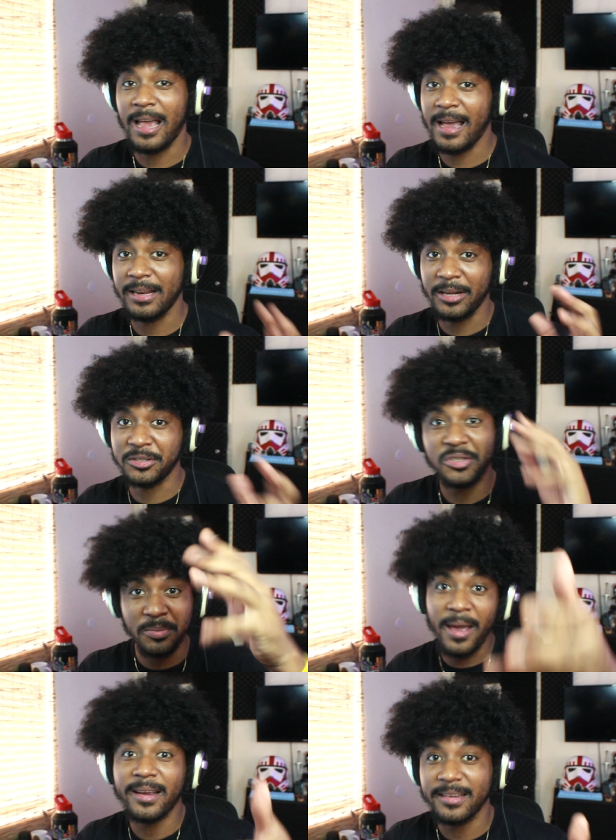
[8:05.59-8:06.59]
I, I
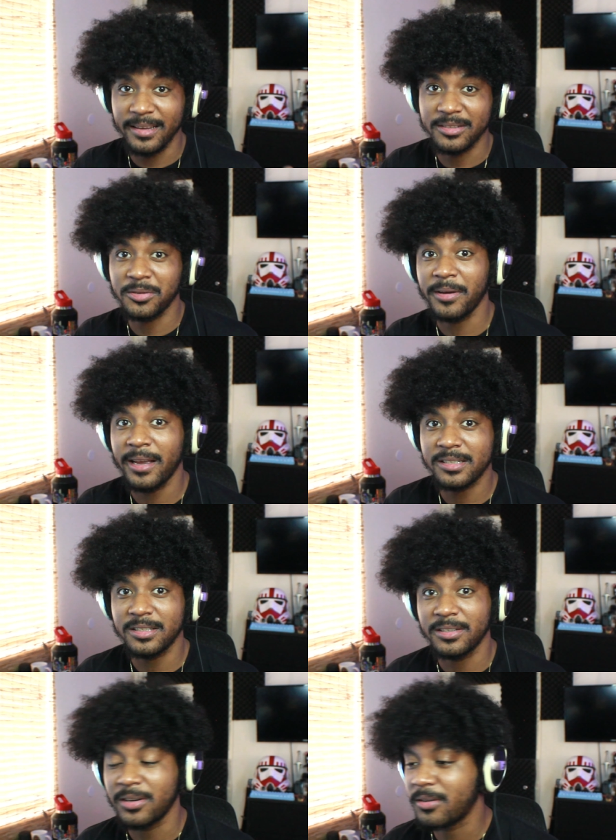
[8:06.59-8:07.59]
smacked it, so it
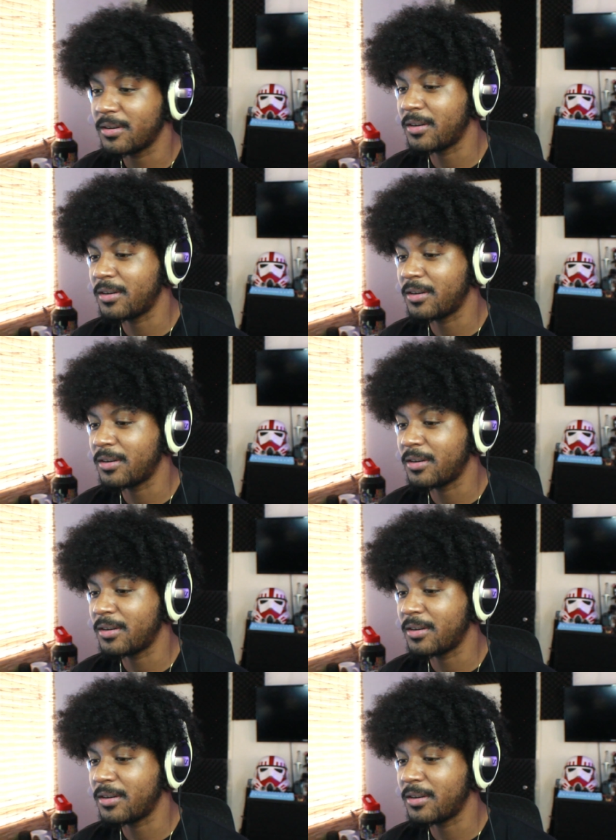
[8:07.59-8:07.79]
actually turned